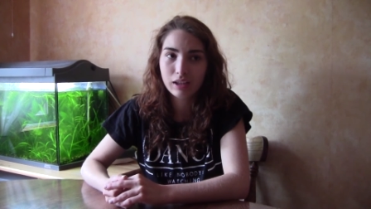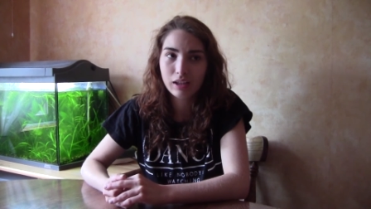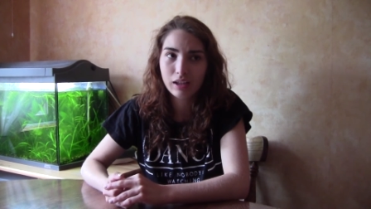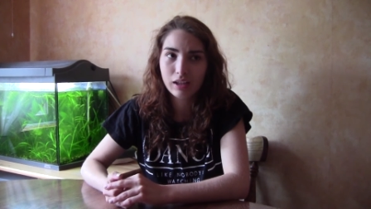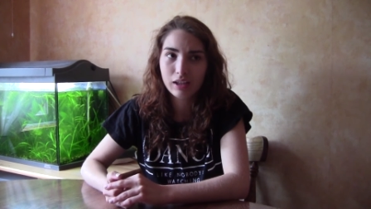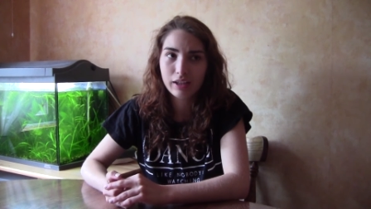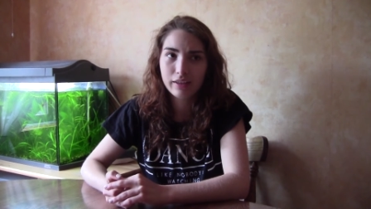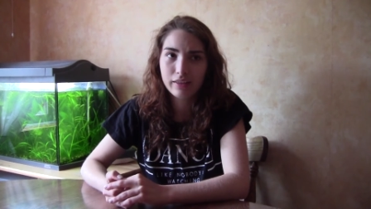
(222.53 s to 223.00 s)

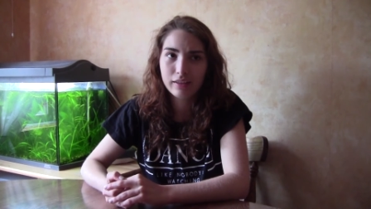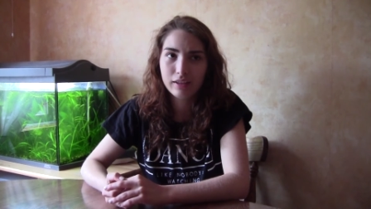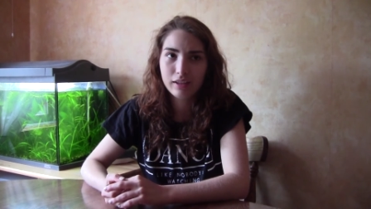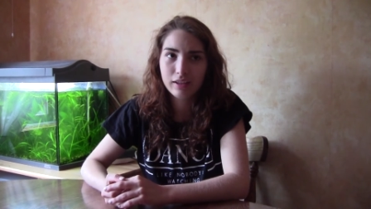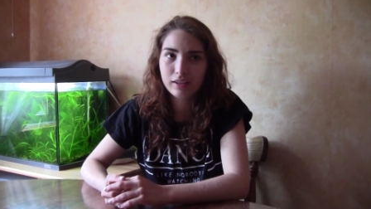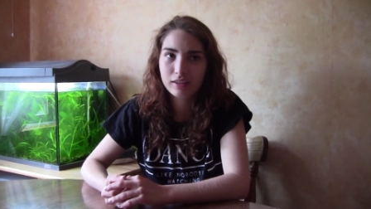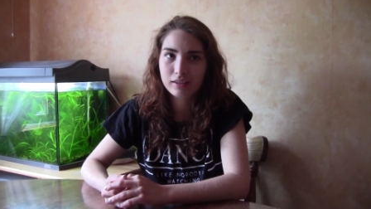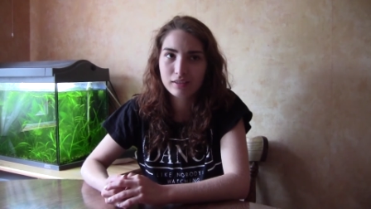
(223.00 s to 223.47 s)
I
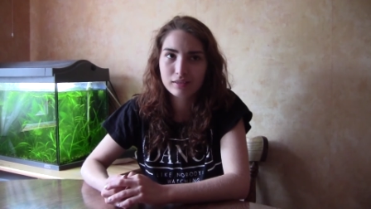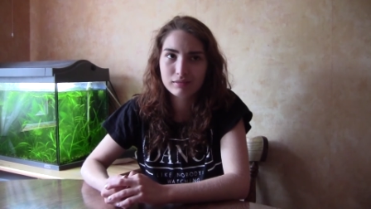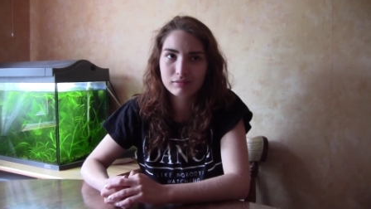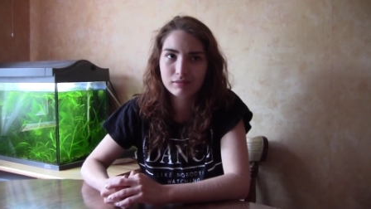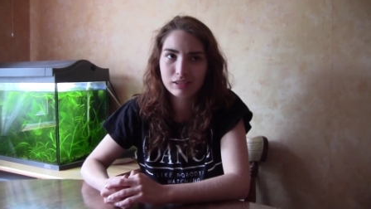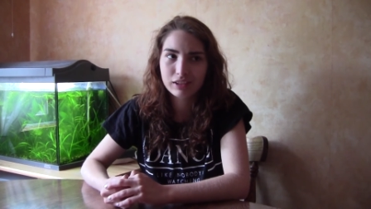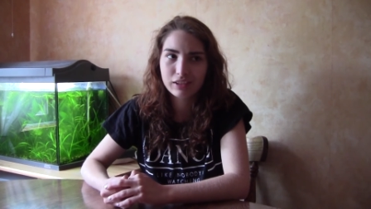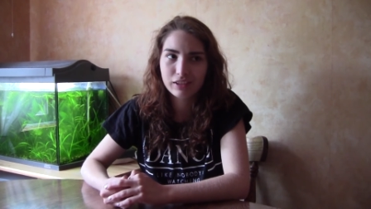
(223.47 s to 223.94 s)
think
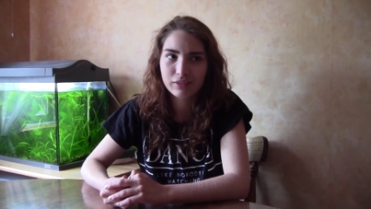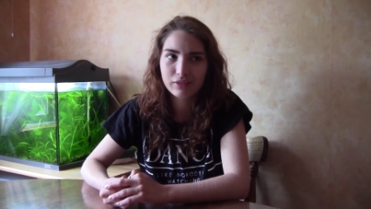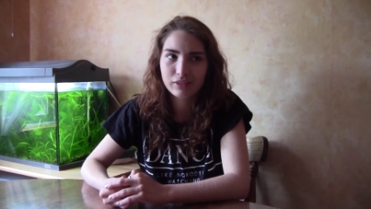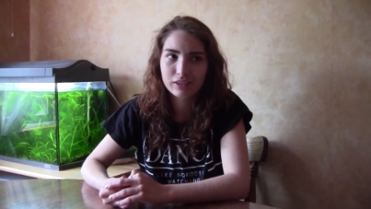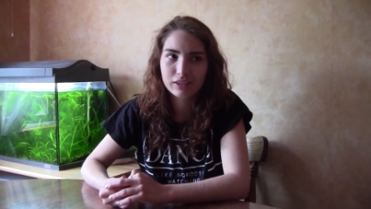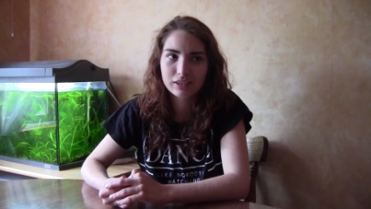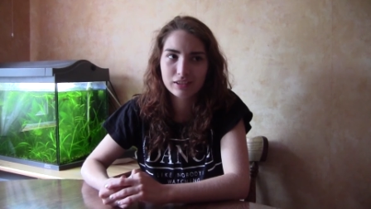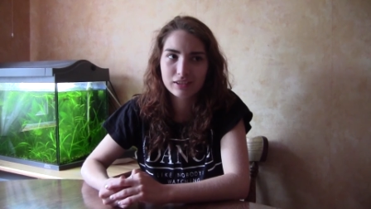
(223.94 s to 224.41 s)
the
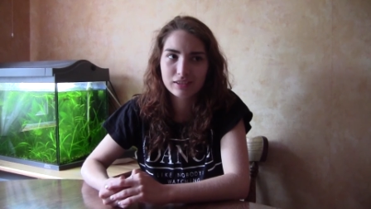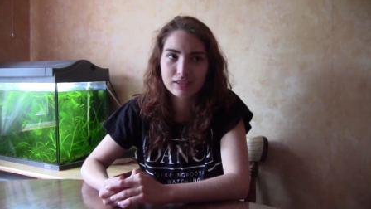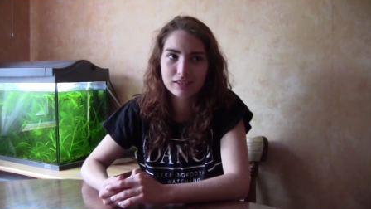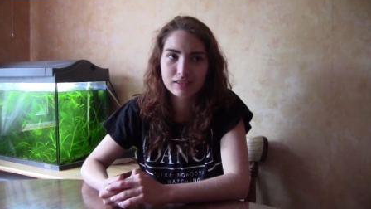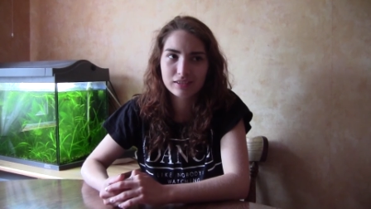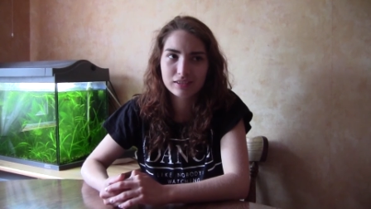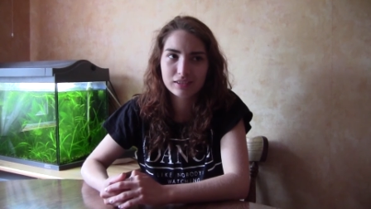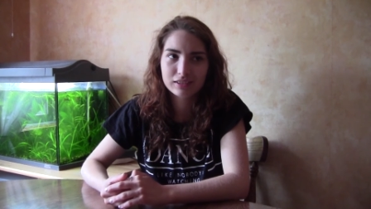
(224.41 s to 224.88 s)

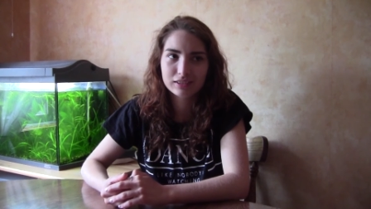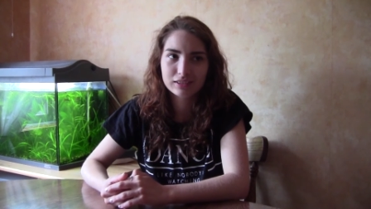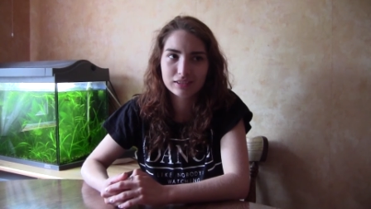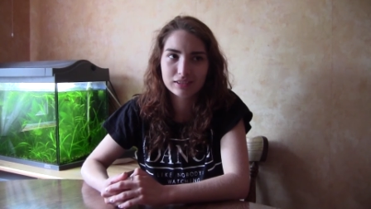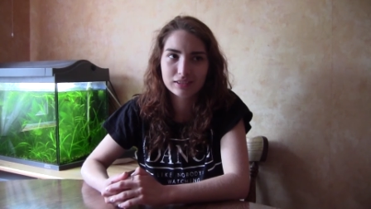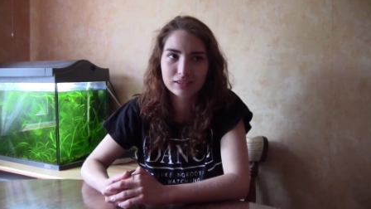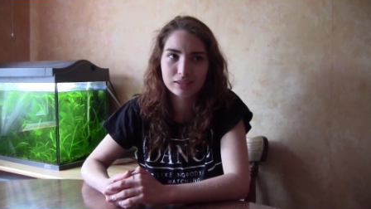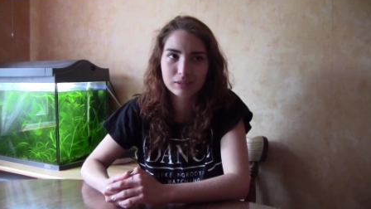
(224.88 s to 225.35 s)
difference
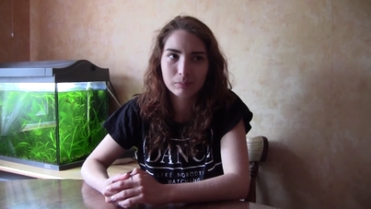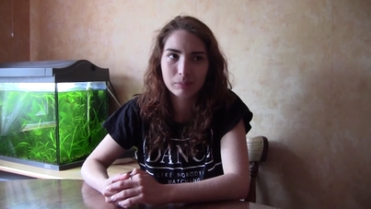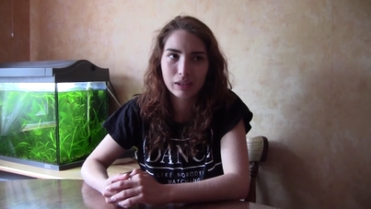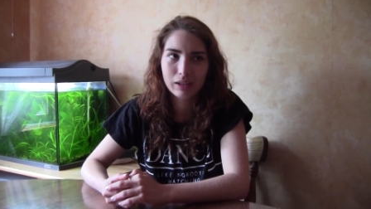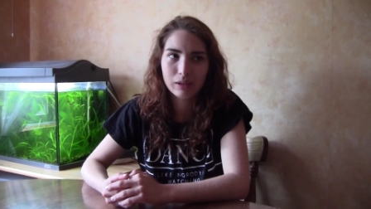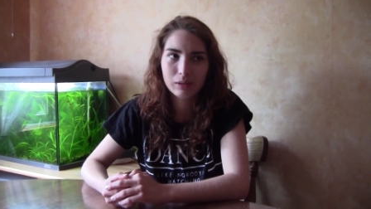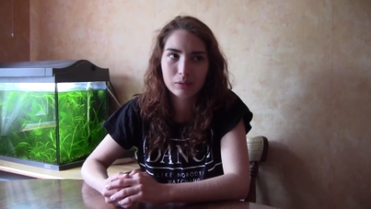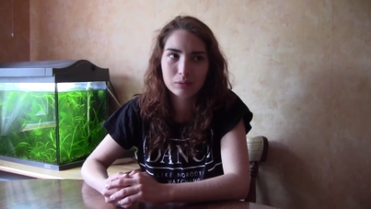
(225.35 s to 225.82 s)
is
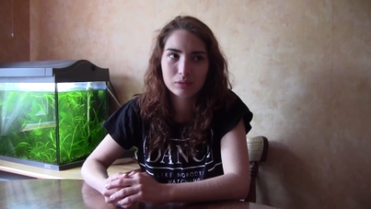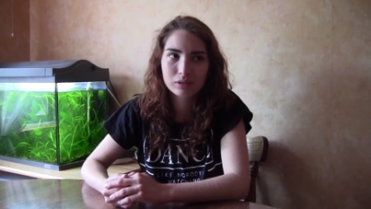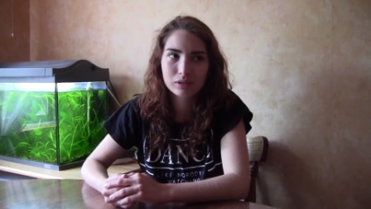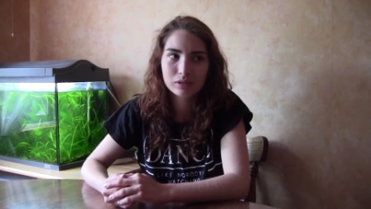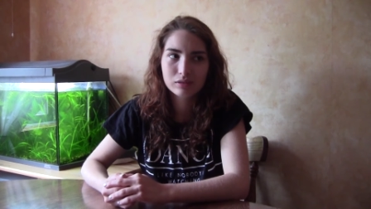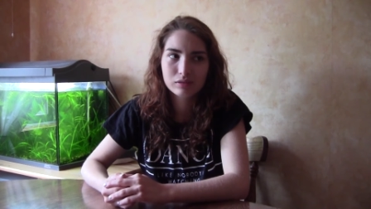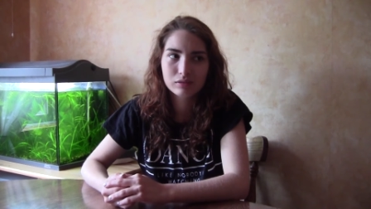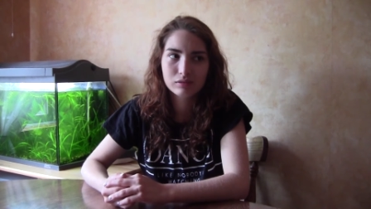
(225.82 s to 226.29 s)
about
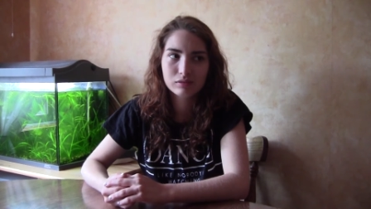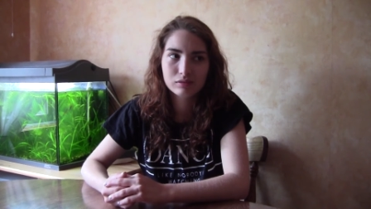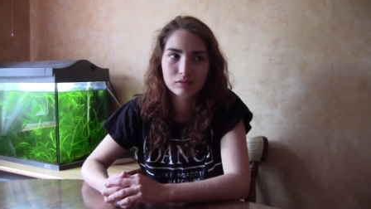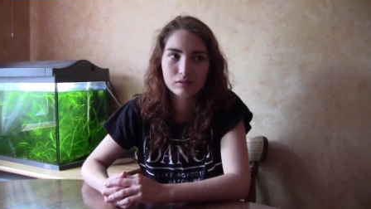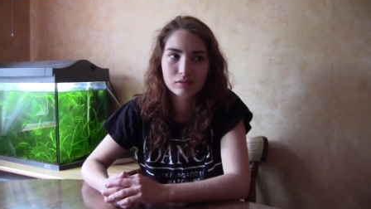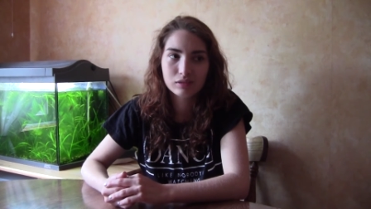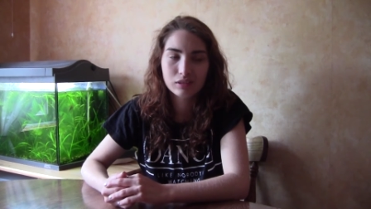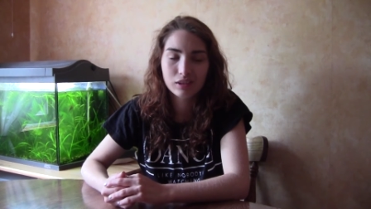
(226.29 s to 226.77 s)

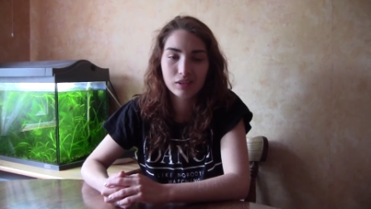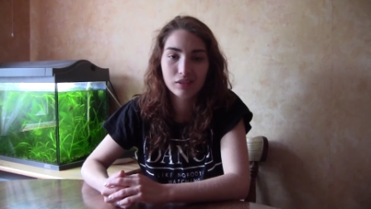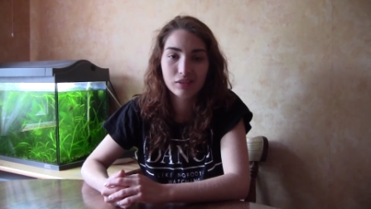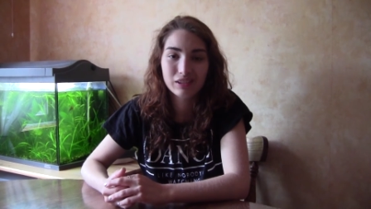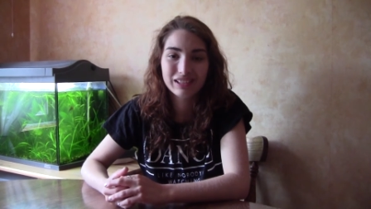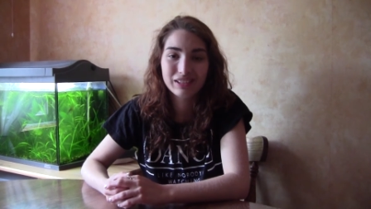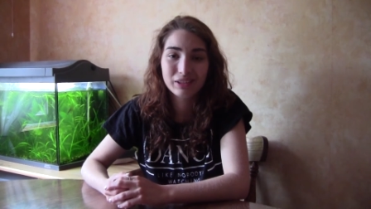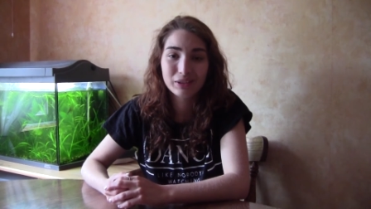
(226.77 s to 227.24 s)

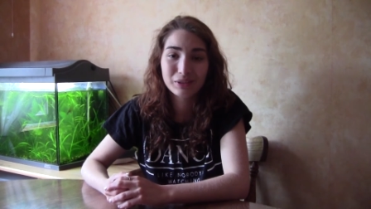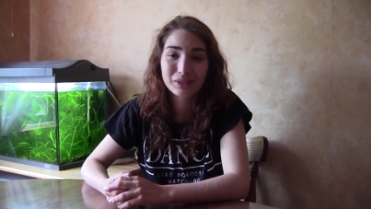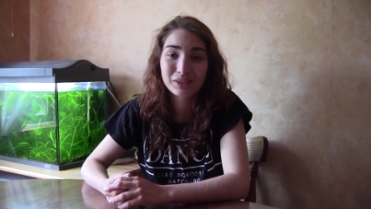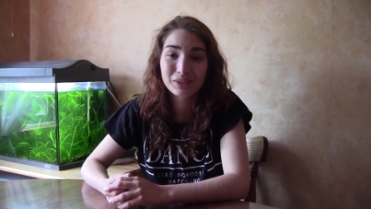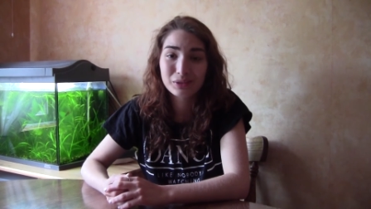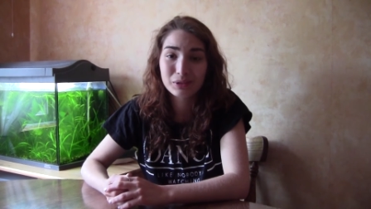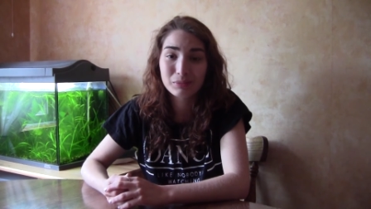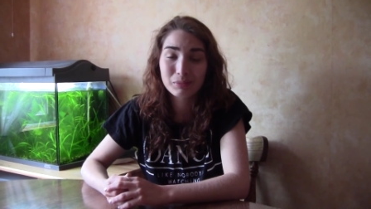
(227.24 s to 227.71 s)

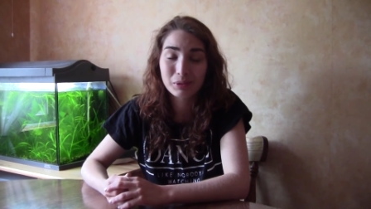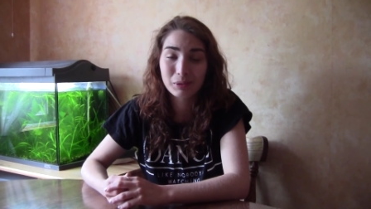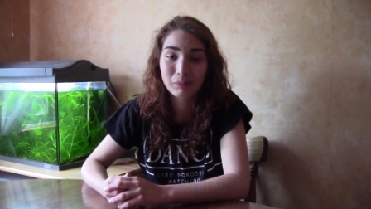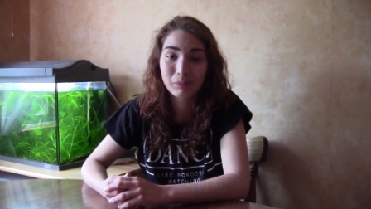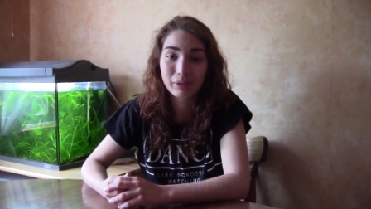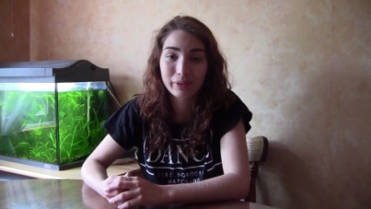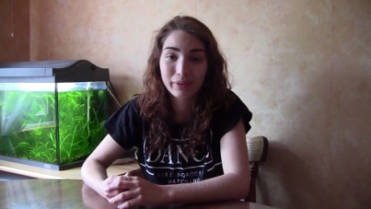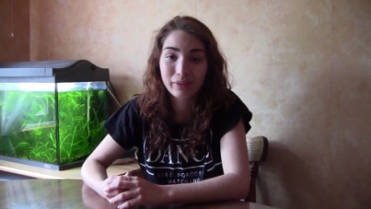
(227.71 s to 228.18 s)
€100 per
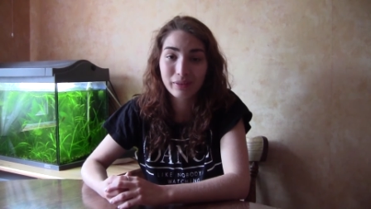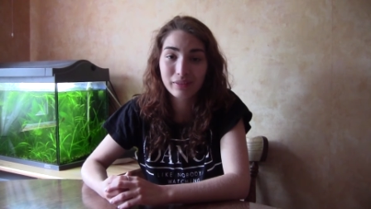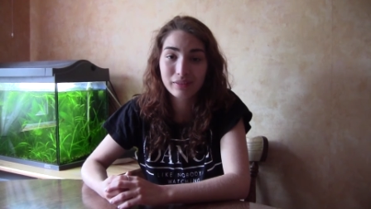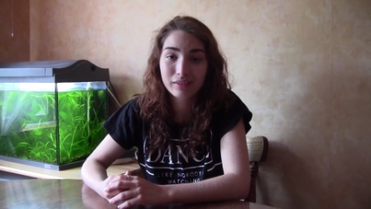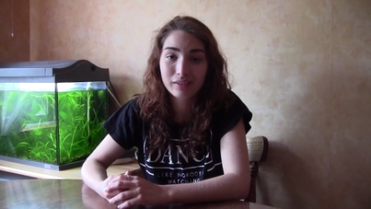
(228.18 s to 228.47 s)
month